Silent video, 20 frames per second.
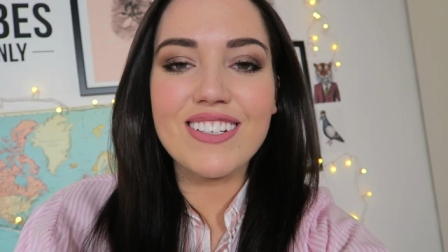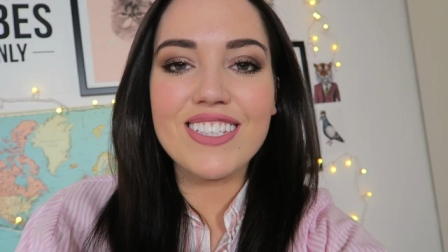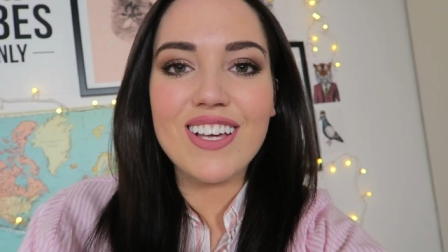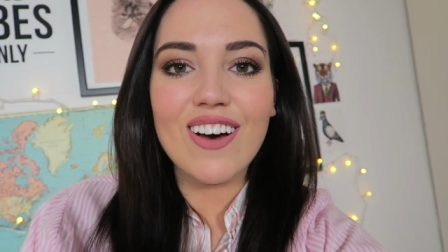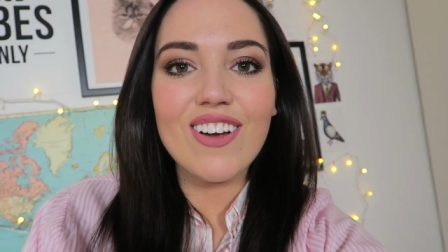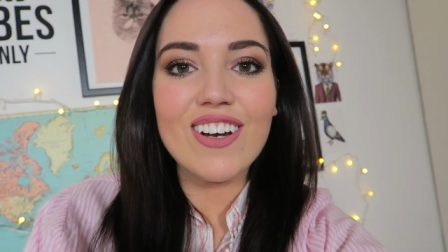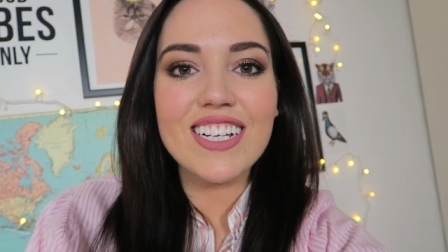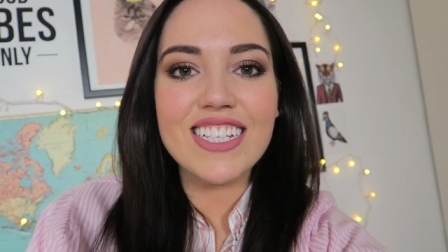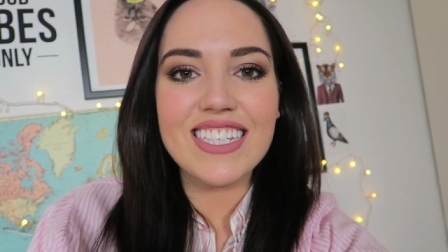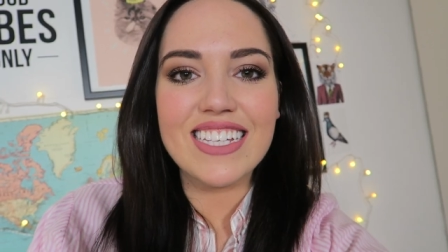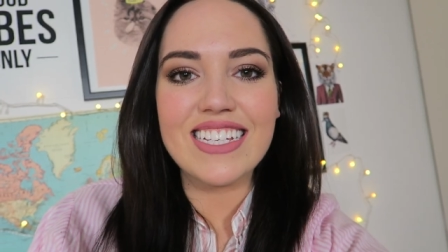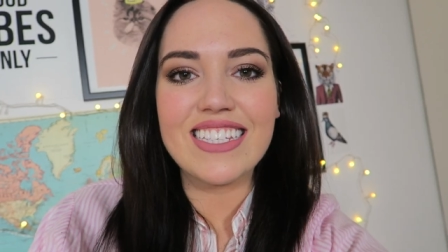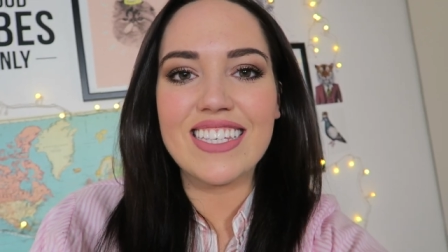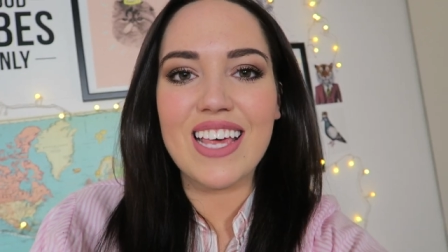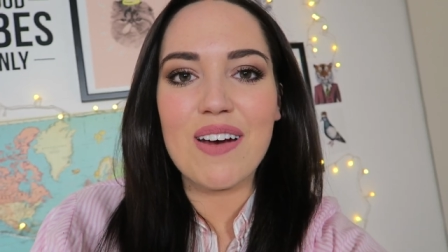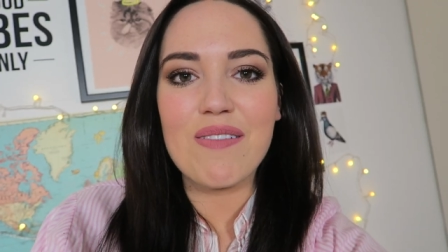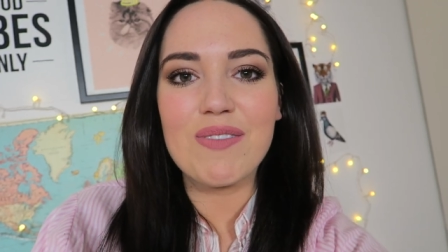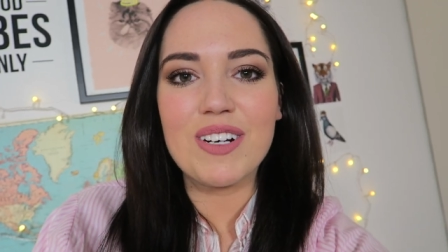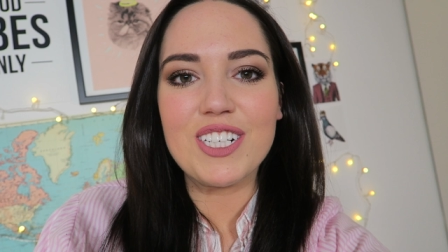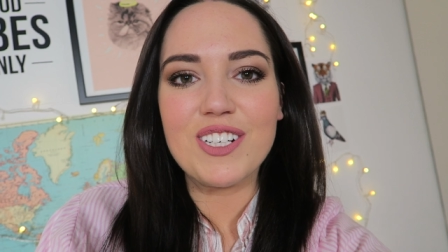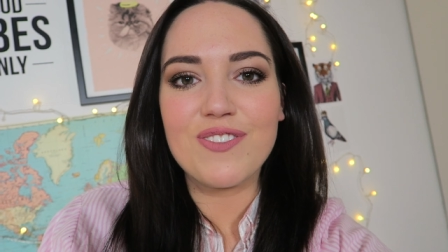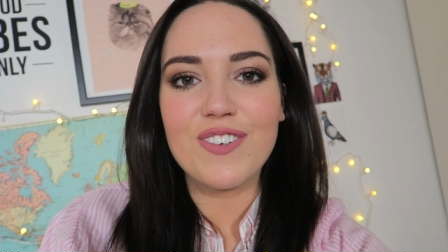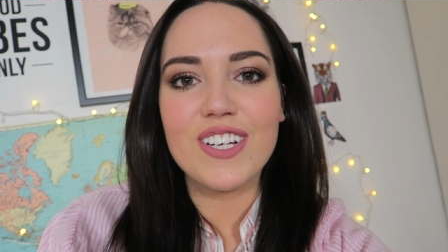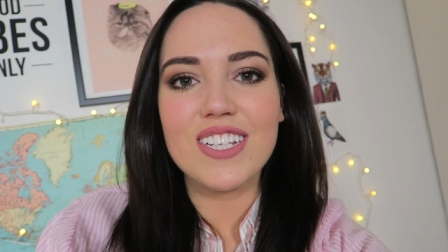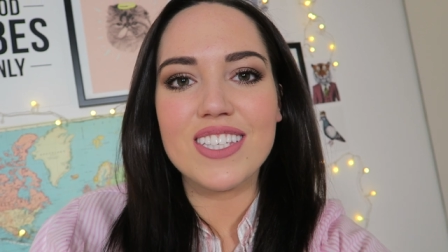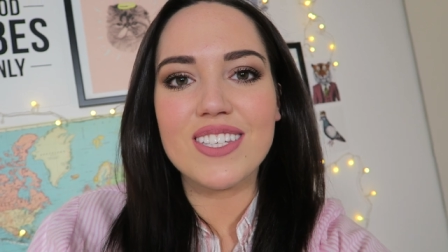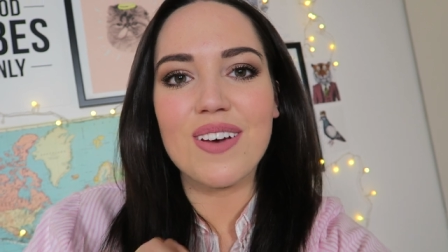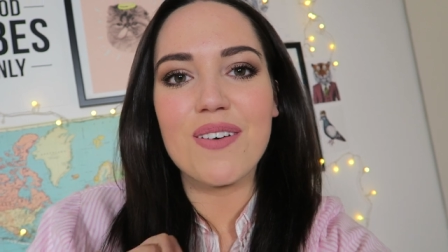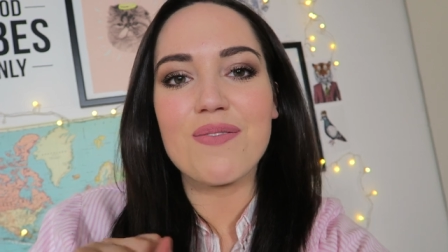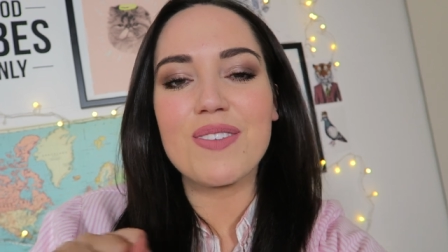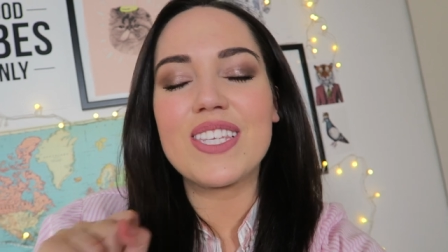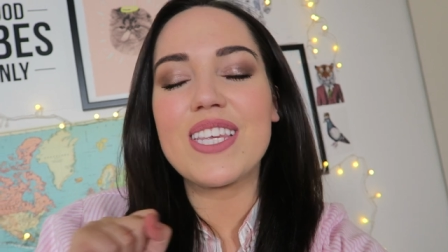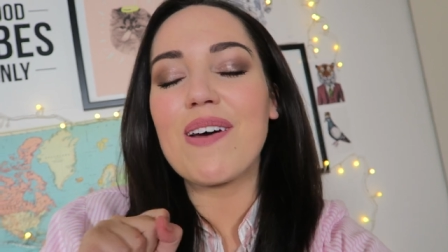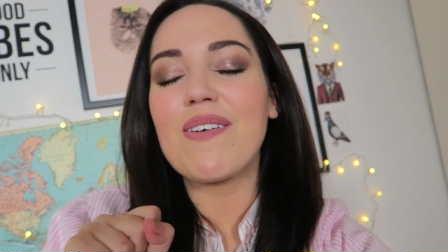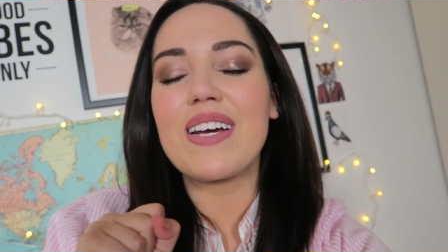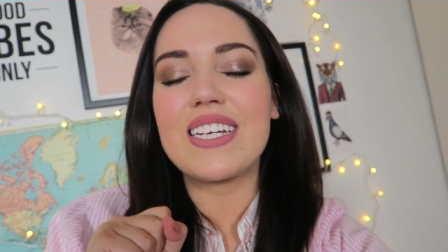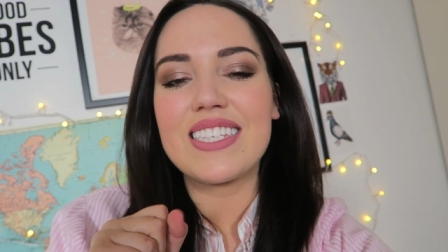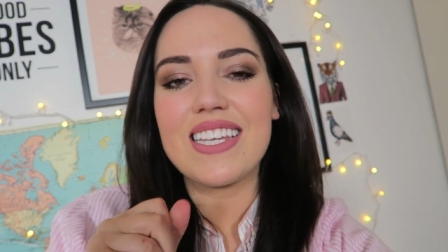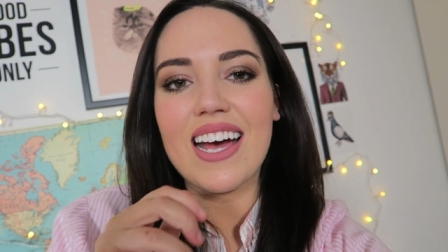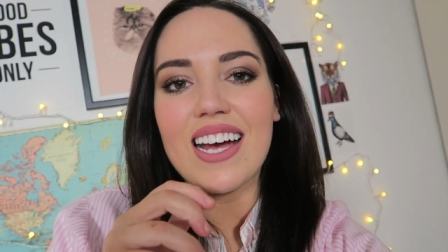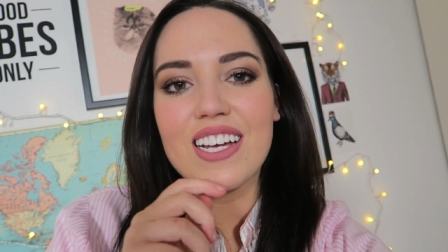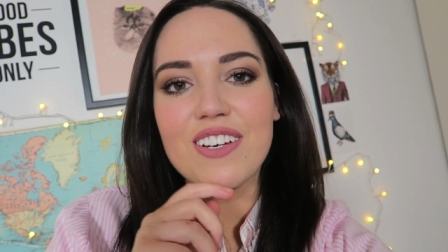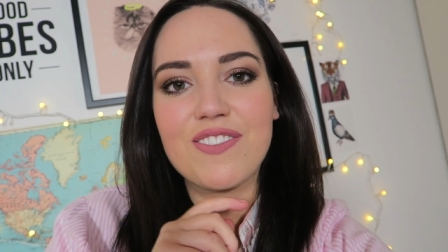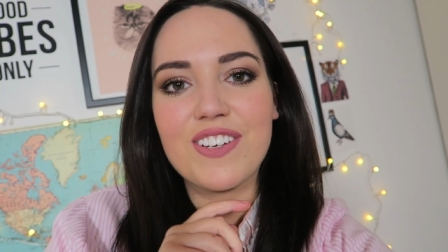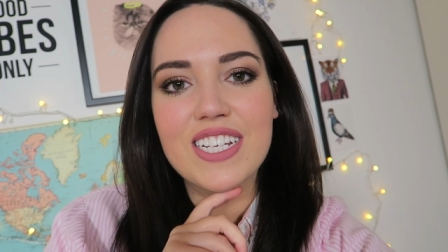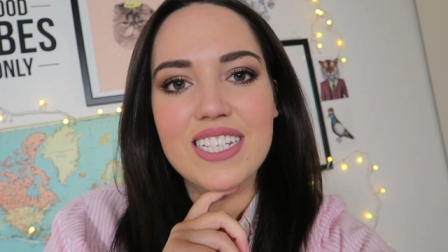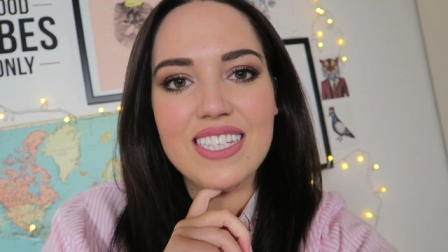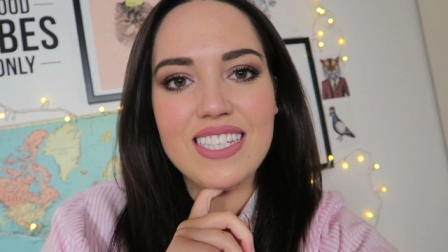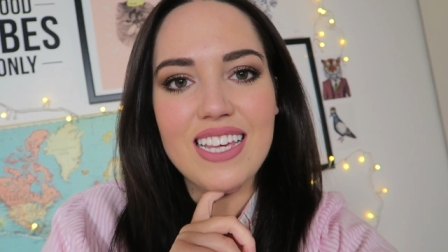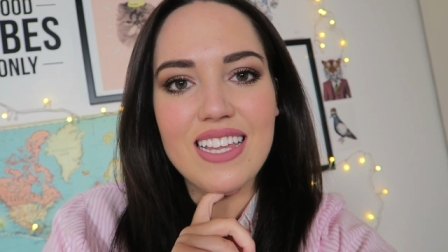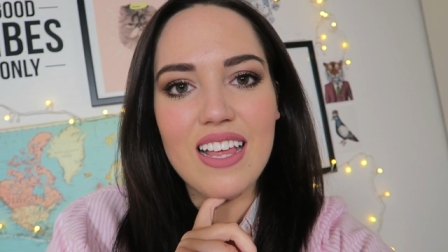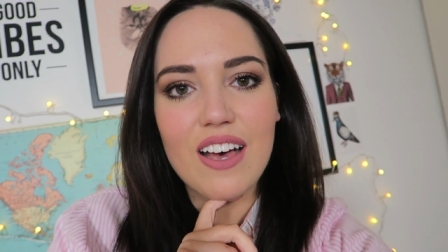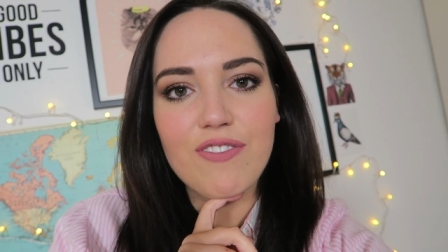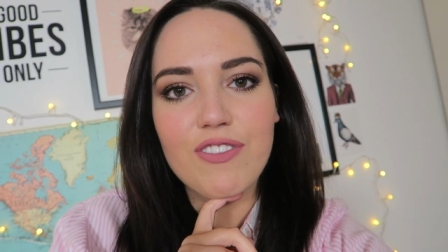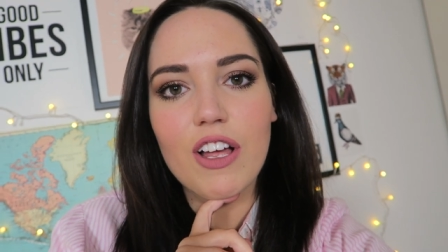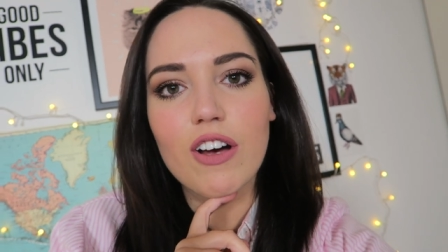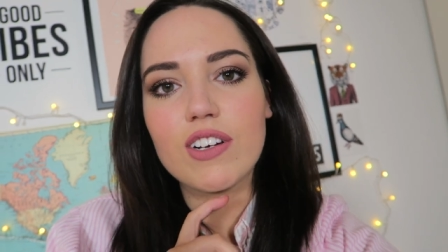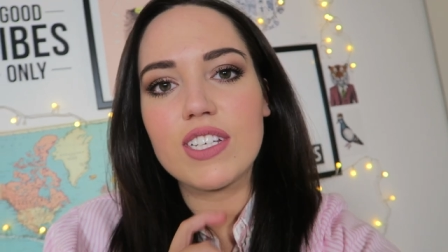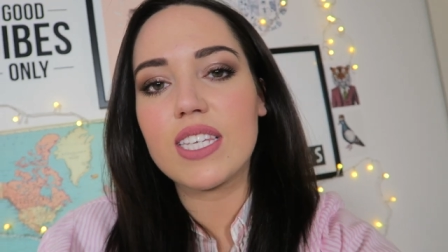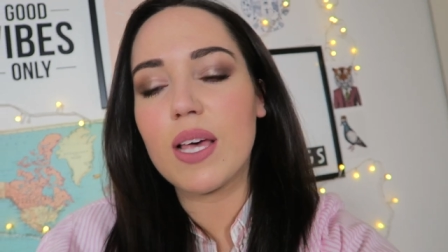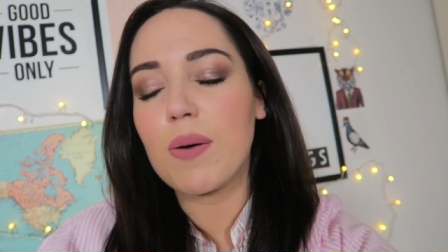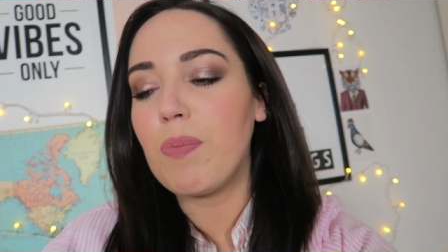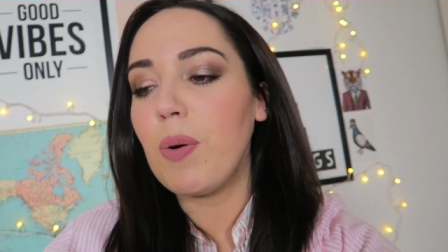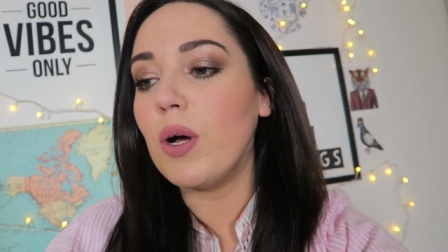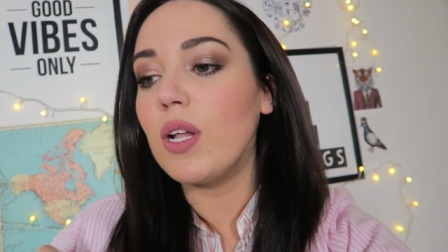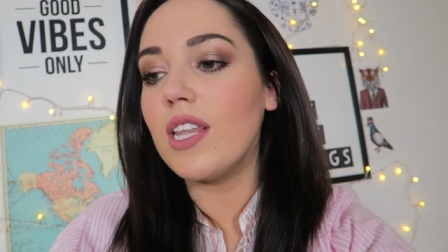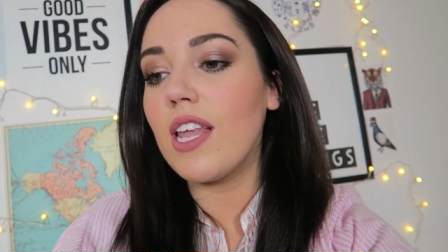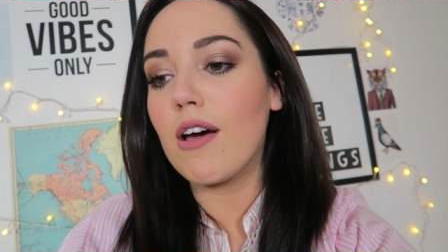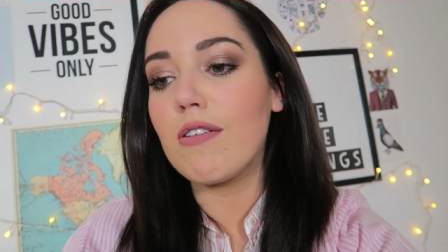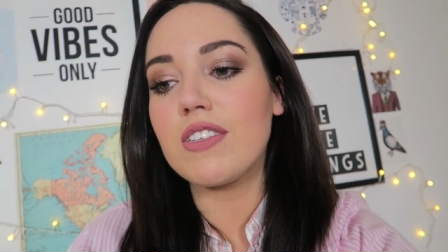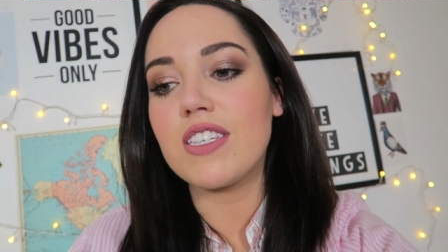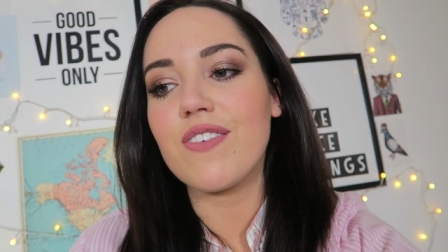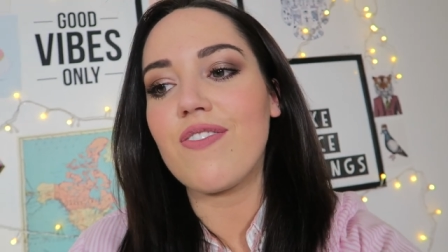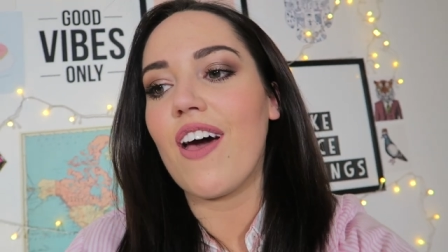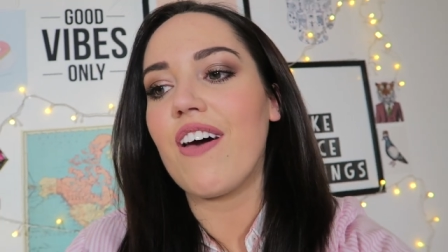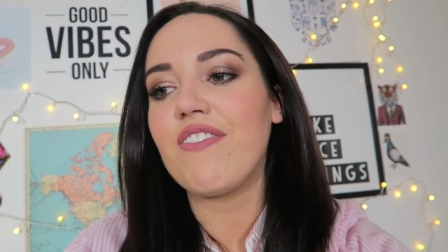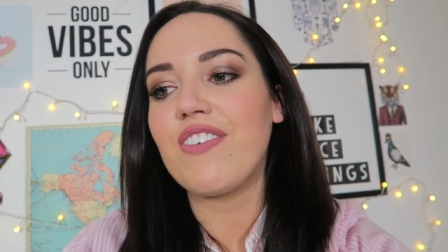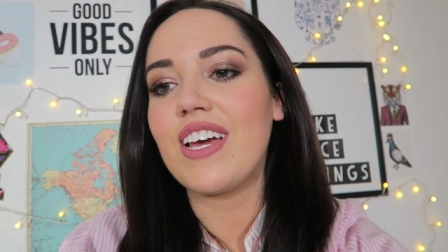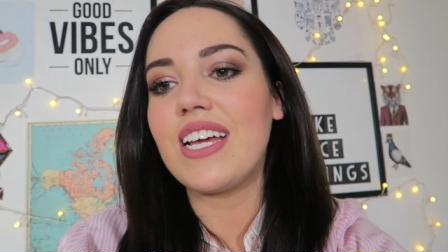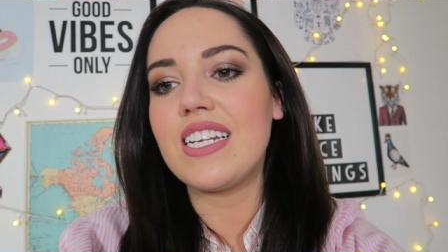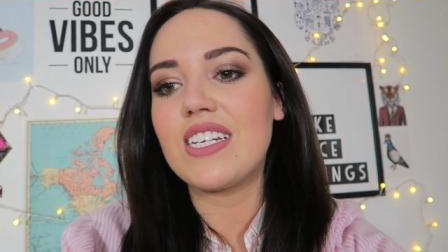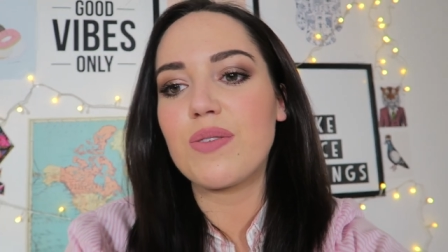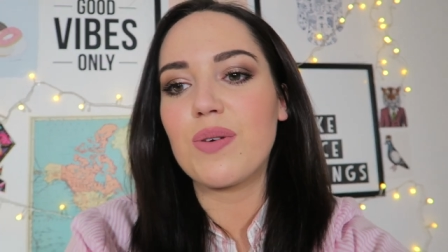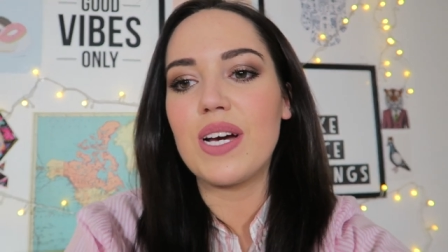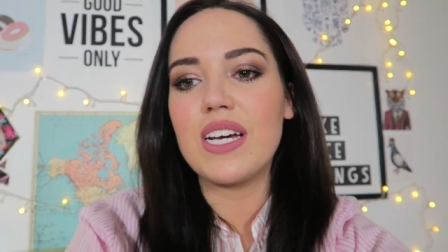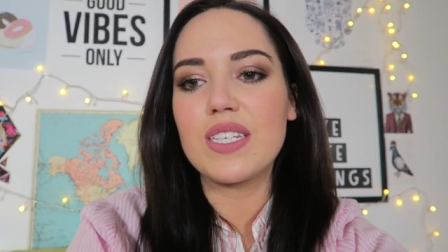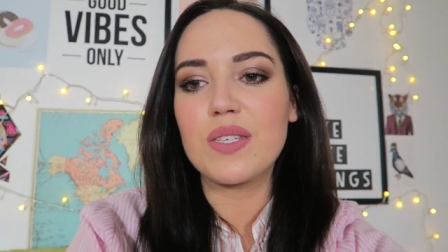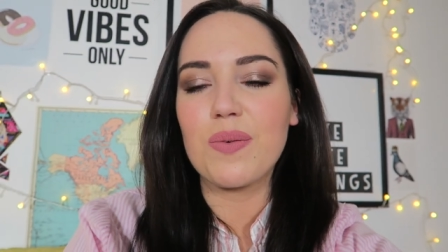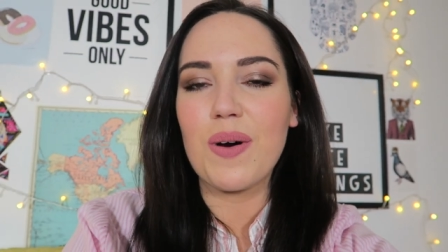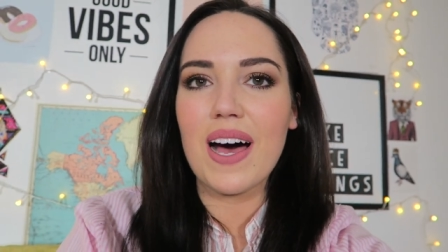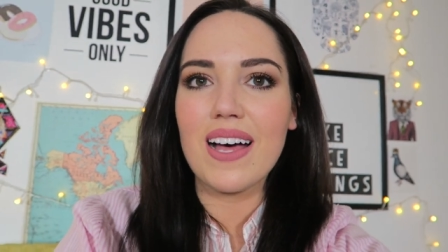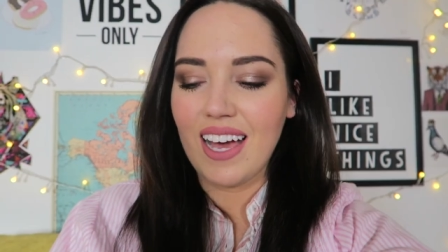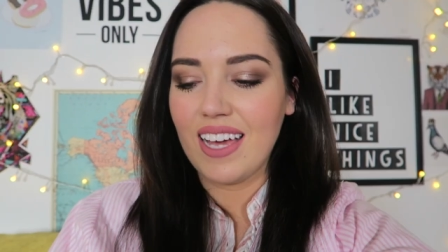It was honestly so much fun, so I'm so excited for you to see that vlog So I put loads of effort into it as well.